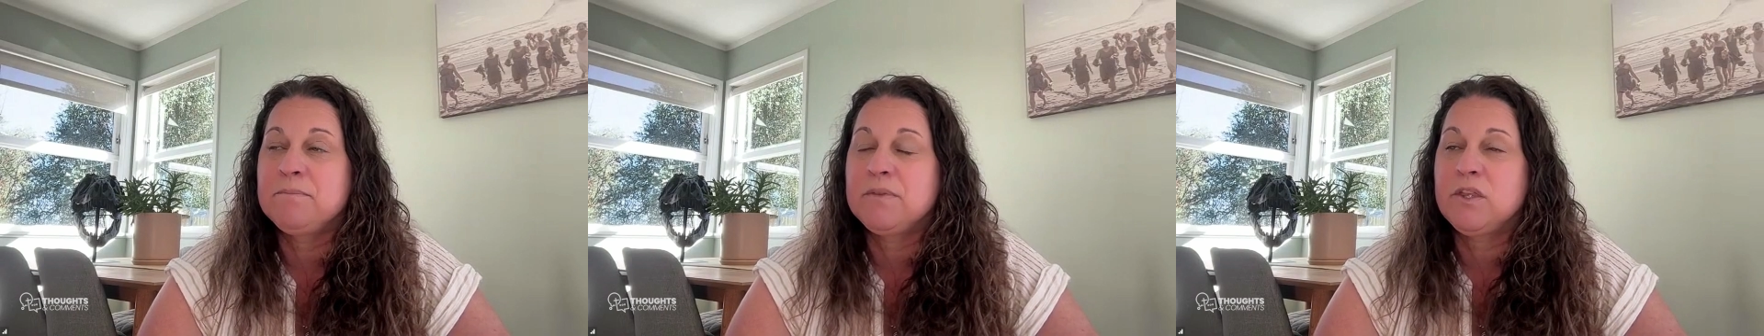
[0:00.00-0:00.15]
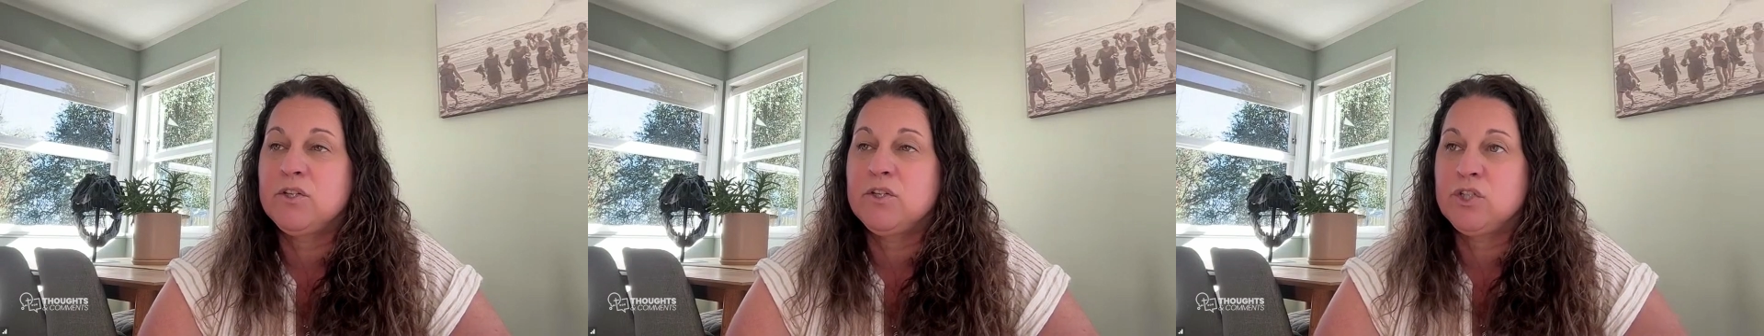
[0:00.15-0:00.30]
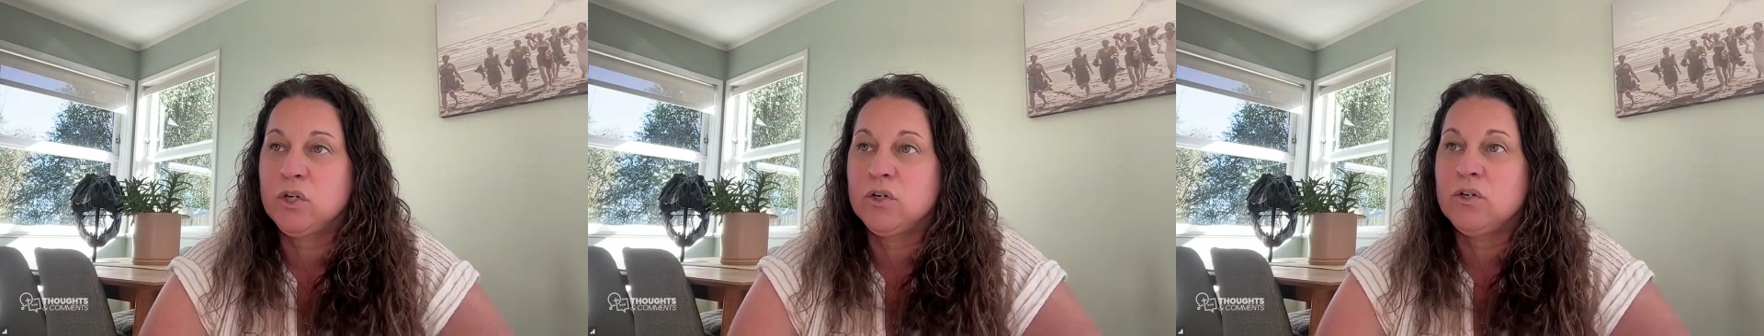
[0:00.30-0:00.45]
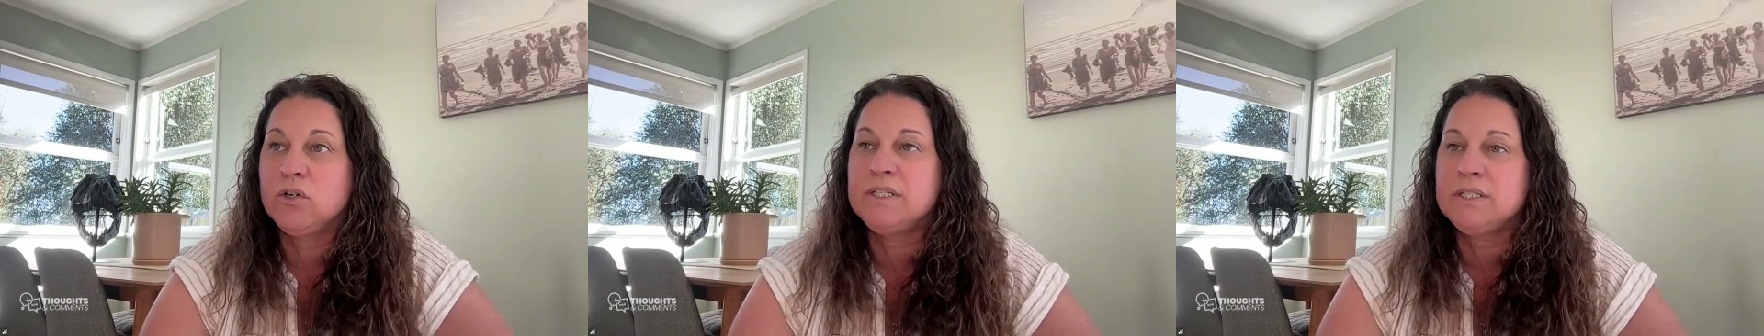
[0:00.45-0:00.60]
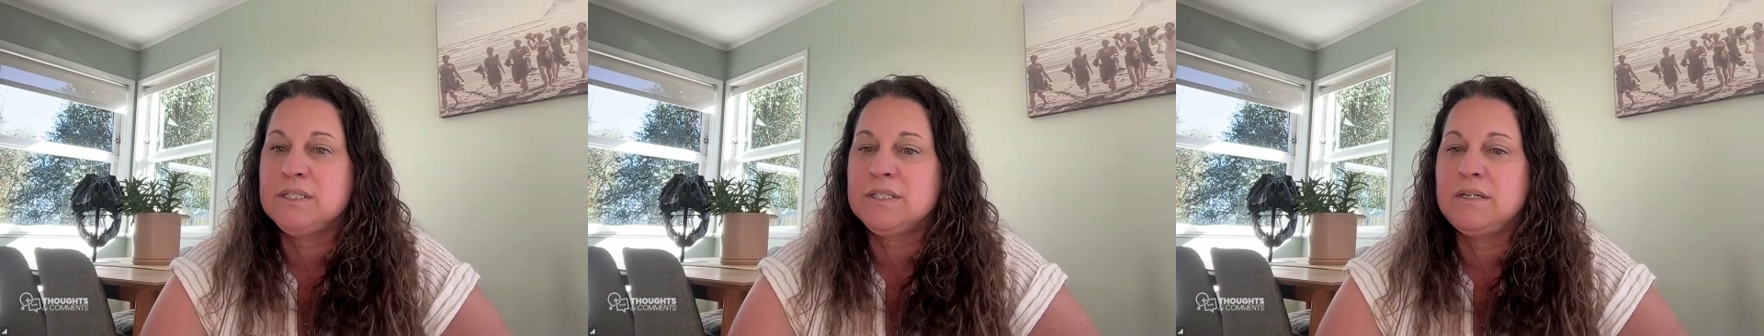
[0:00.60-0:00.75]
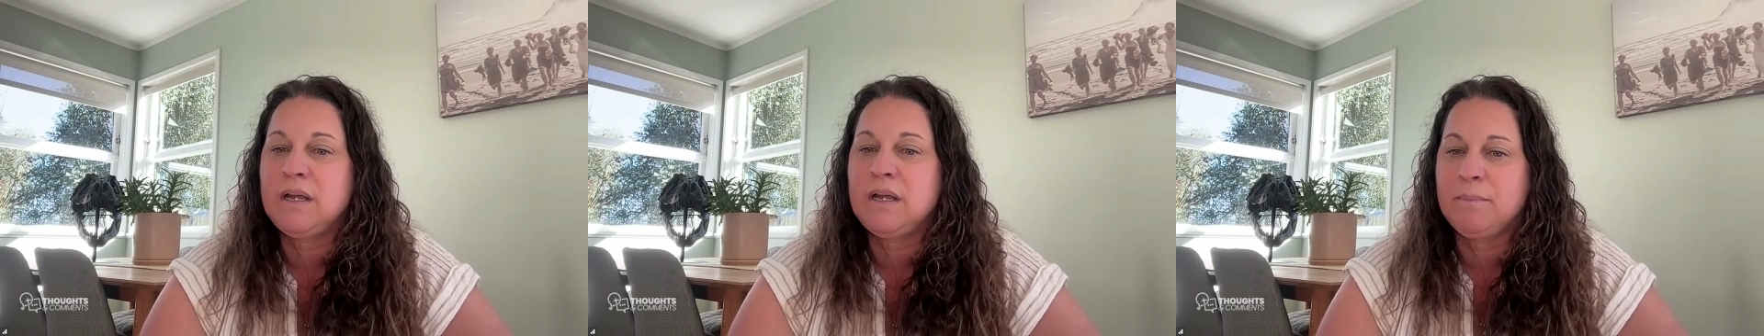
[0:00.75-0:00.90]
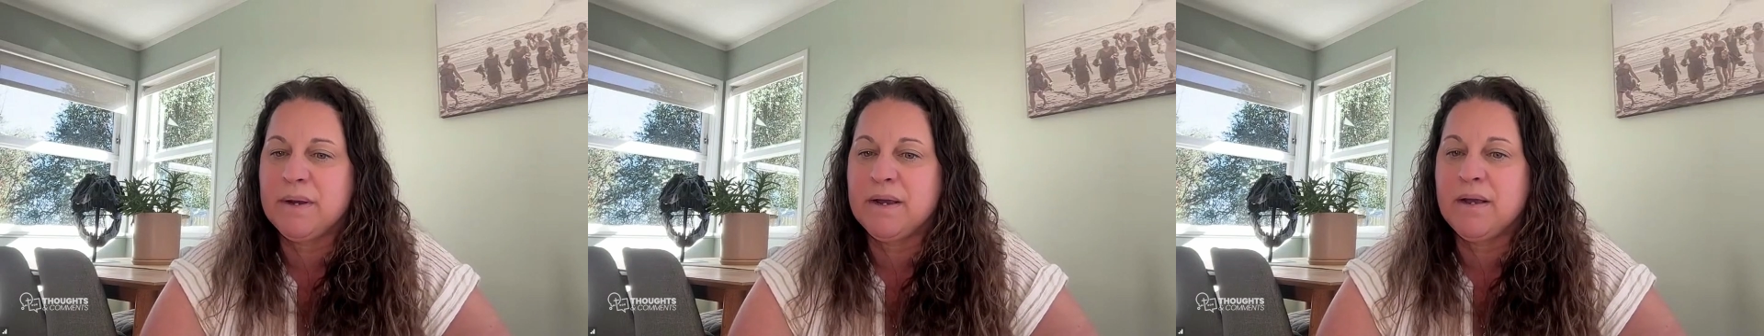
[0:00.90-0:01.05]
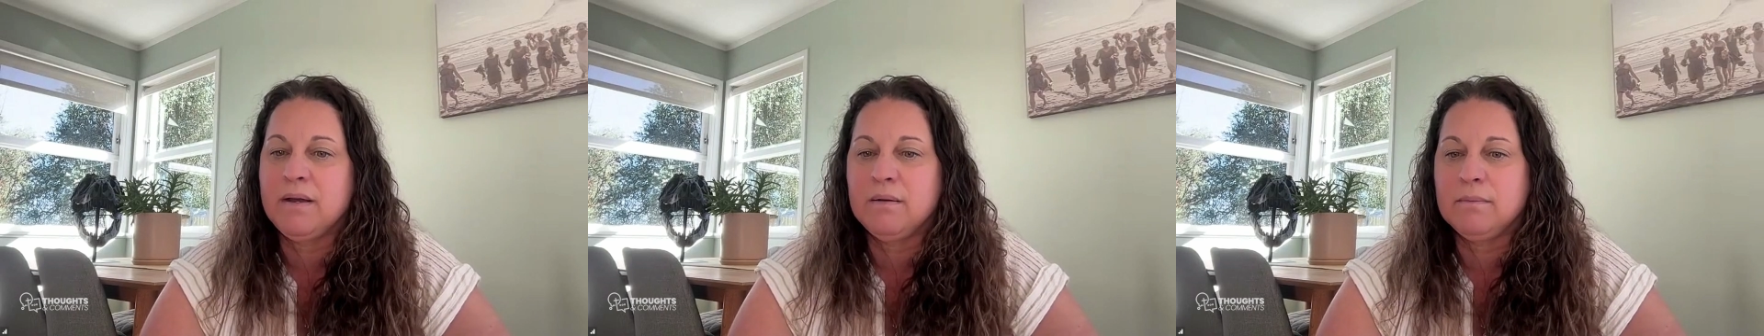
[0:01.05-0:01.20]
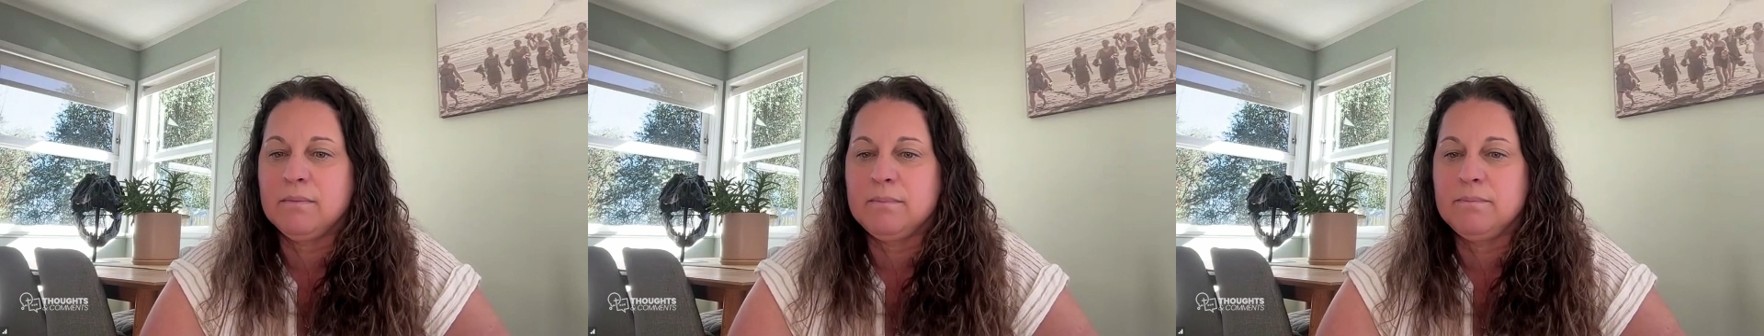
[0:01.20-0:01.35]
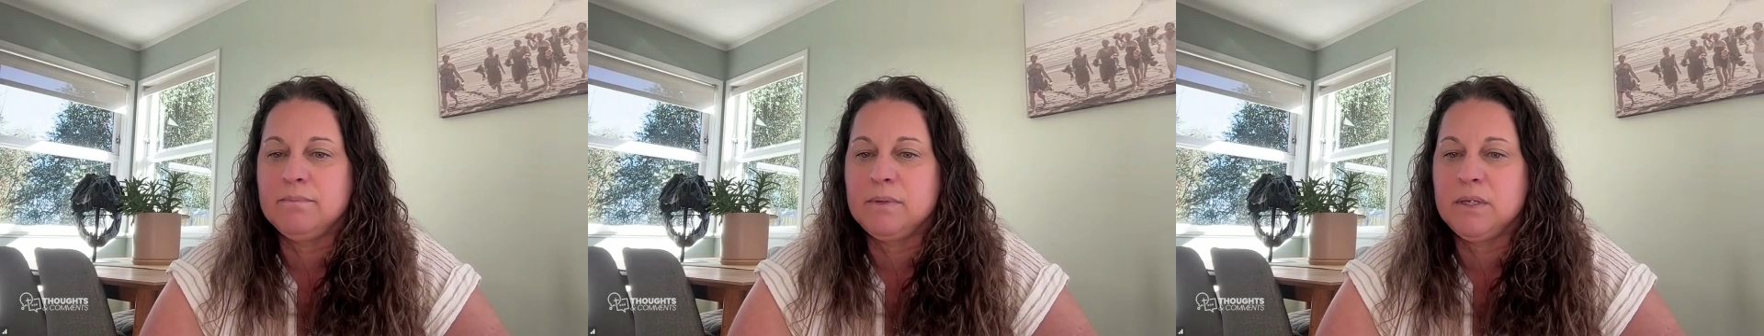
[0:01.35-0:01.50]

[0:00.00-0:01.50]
the church is stepping up,